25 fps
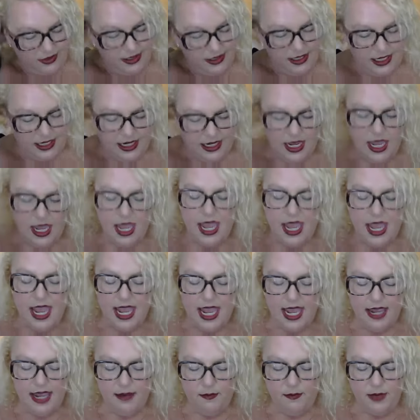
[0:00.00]
really.
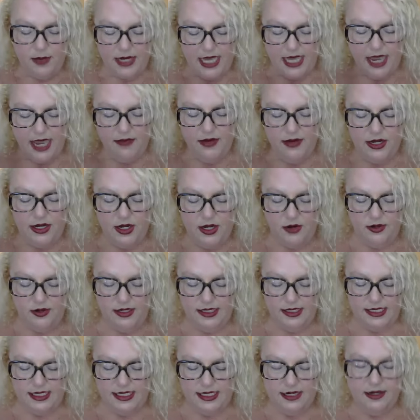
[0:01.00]
But Kevin
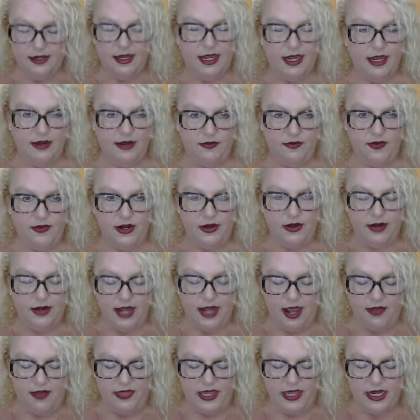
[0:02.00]
noticed and figured
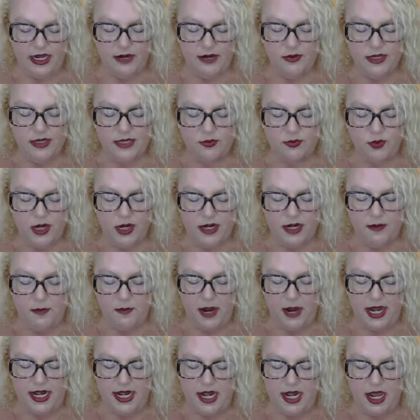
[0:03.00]
out that it was written
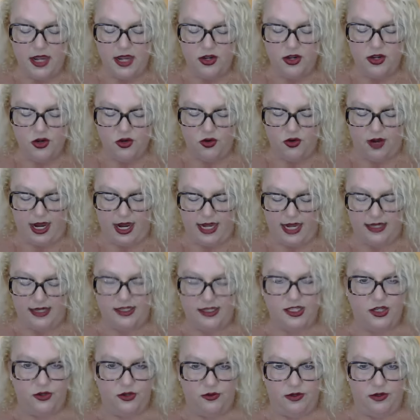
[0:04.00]
by an undergrad
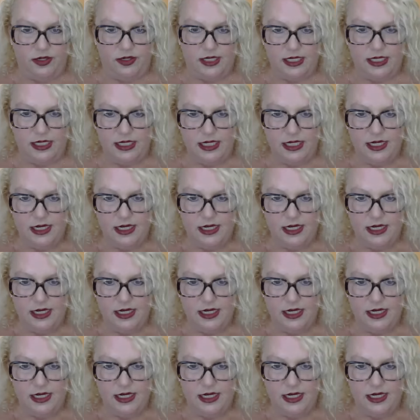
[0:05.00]
student